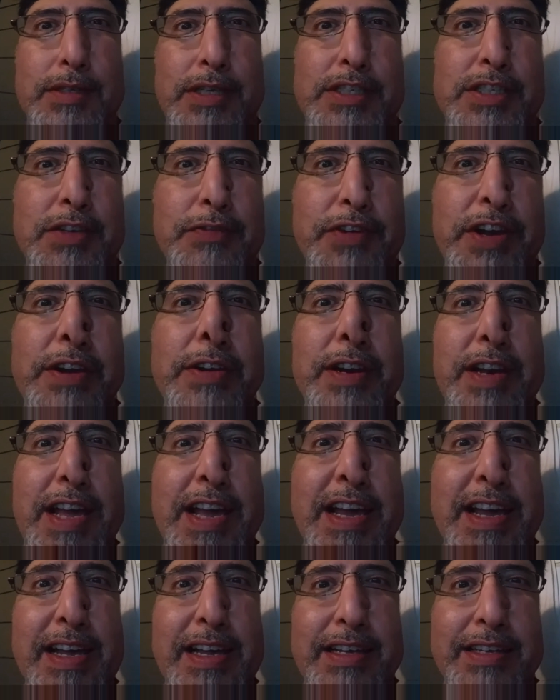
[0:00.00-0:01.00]
that's a very
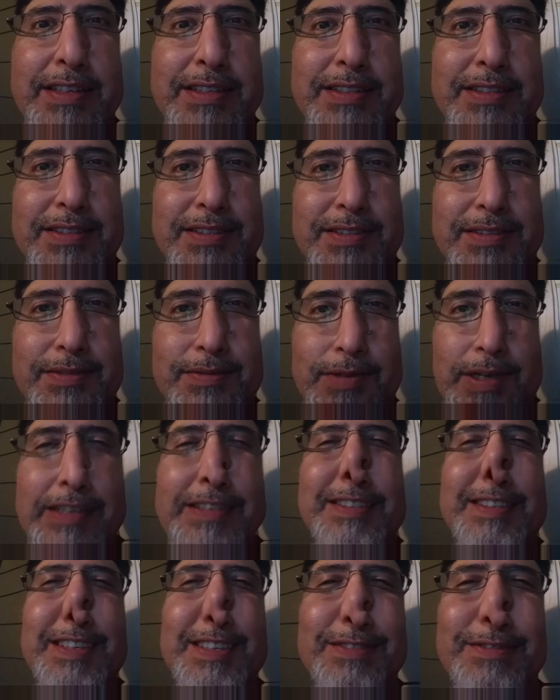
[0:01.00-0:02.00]
nice. Right,
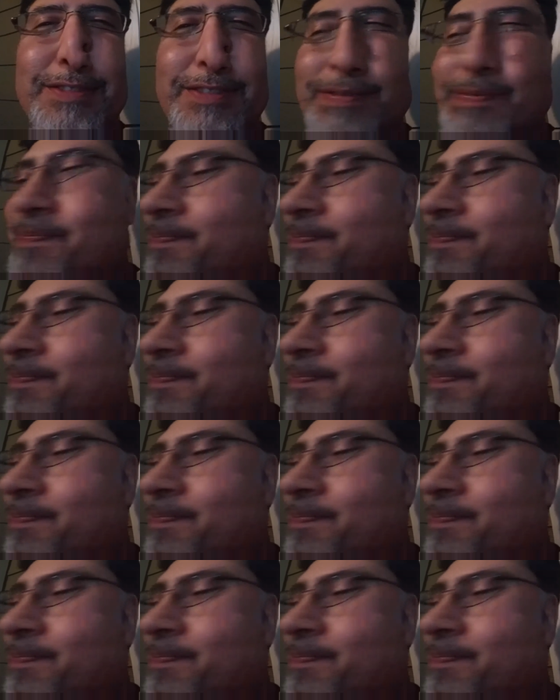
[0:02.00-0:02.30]
Steve?